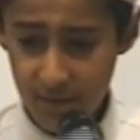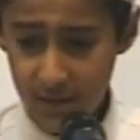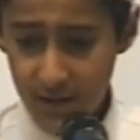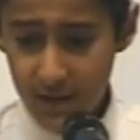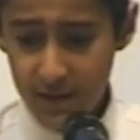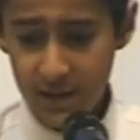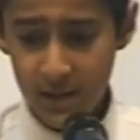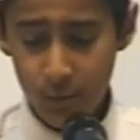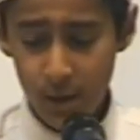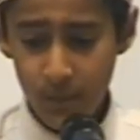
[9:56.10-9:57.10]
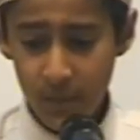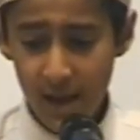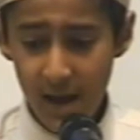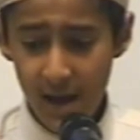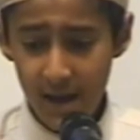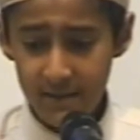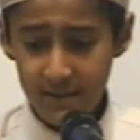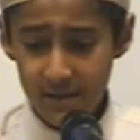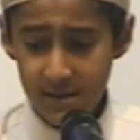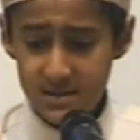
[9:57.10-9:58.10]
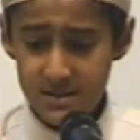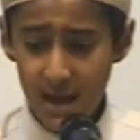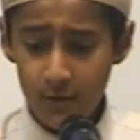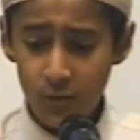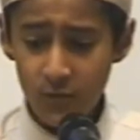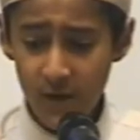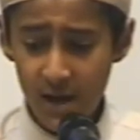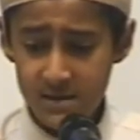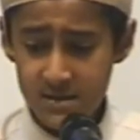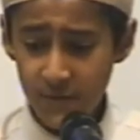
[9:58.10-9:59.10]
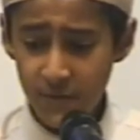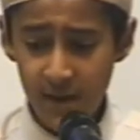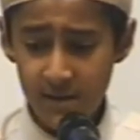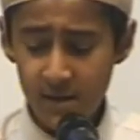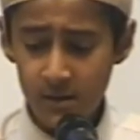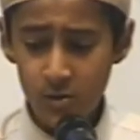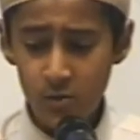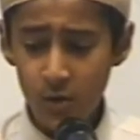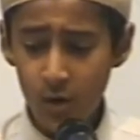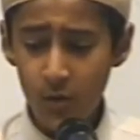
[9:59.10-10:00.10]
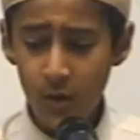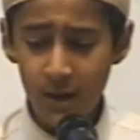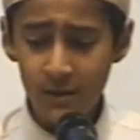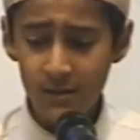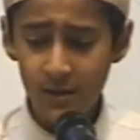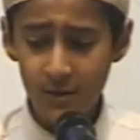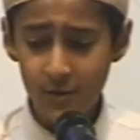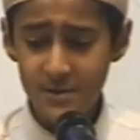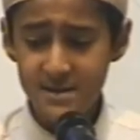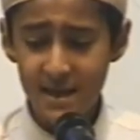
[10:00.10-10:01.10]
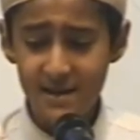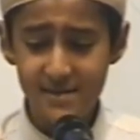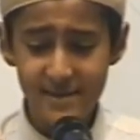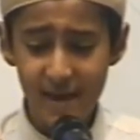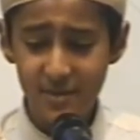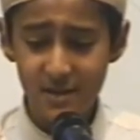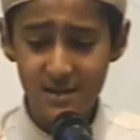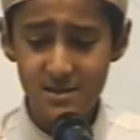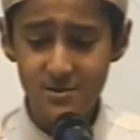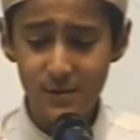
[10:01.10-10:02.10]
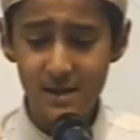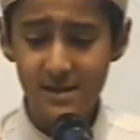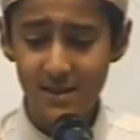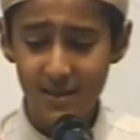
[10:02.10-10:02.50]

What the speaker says: He replied, sacrifice defending you, O Uncle Husayn, death is sweeter than